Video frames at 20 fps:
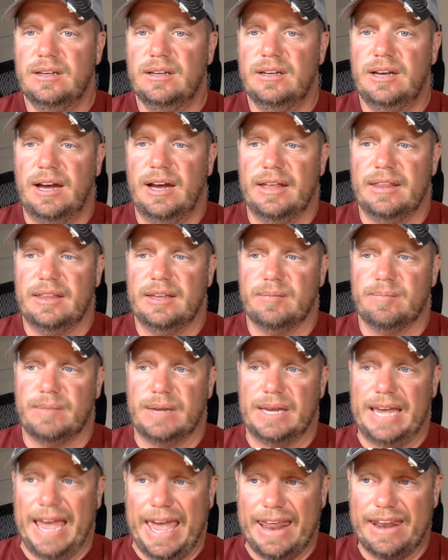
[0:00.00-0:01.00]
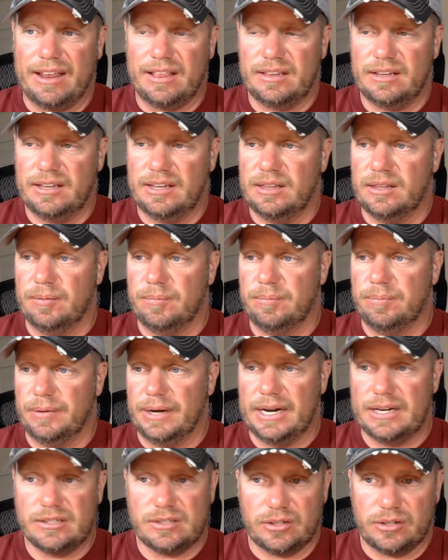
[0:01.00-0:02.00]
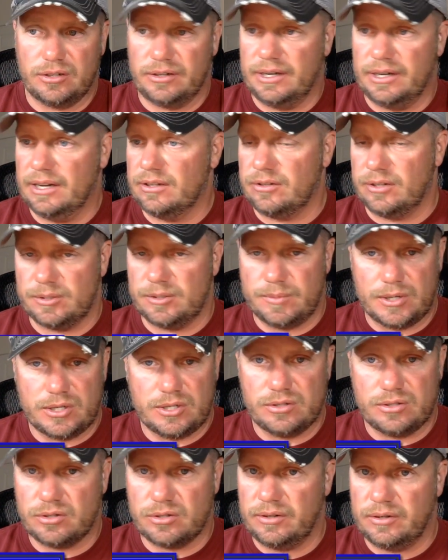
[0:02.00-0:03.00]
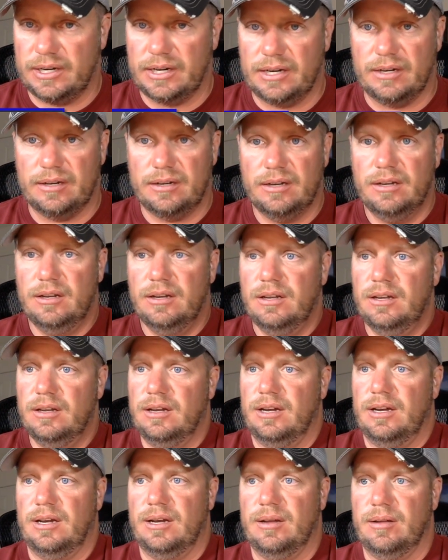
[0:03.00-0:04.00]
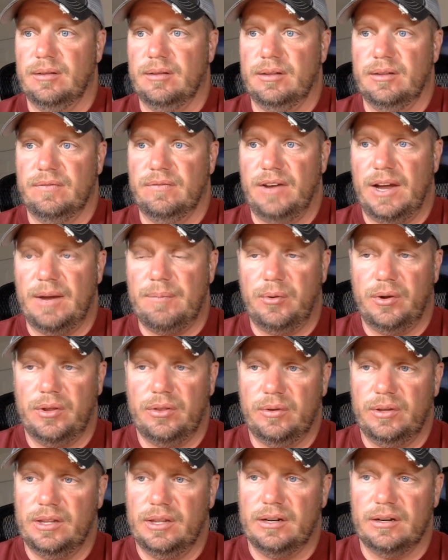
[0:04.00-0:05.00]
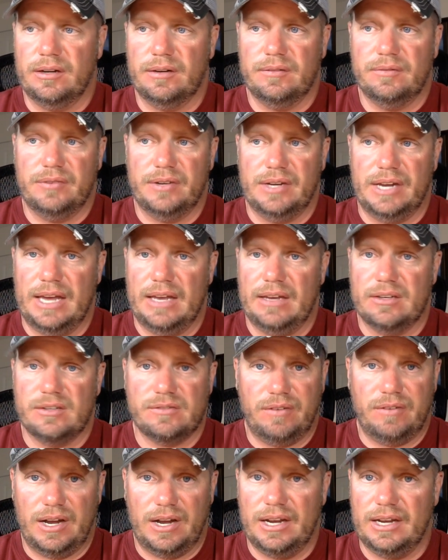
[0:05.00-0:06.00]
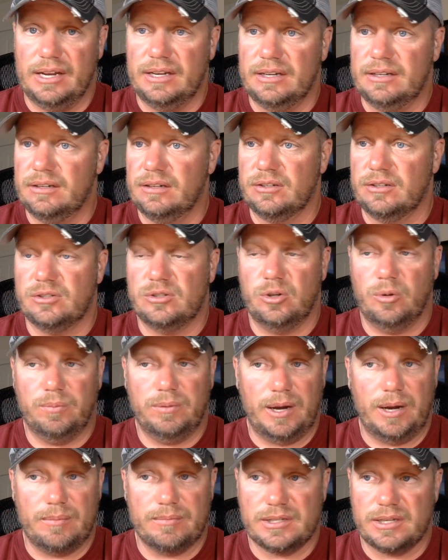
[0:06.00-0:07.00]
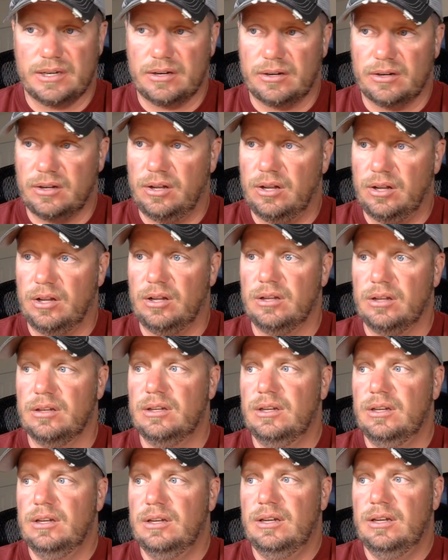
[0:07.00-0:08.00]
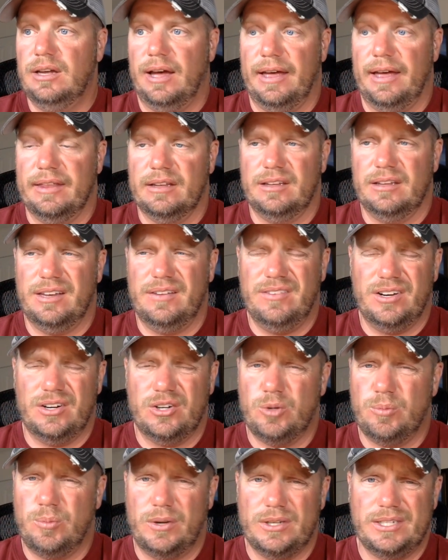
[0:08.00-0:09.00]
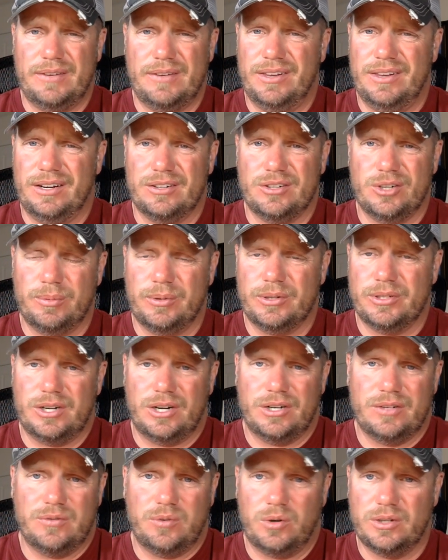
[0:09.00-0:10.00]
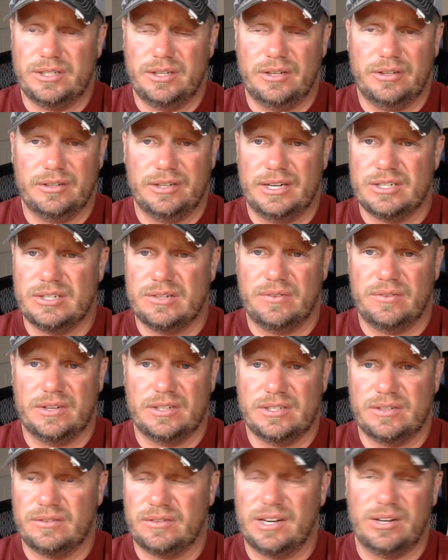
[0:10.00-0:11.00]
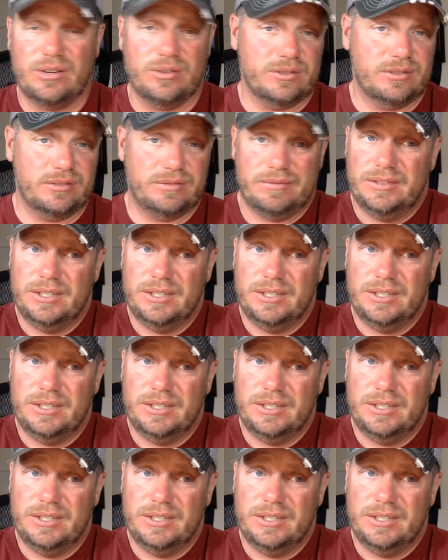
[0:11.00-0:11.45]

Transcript: I think mechanically the brakes are great, transmission's great. The 5.3-liter V8 is fine. There's no problems there at all. I think even their 2.7-liter turbocharged four-cylinder engine for the Silverado is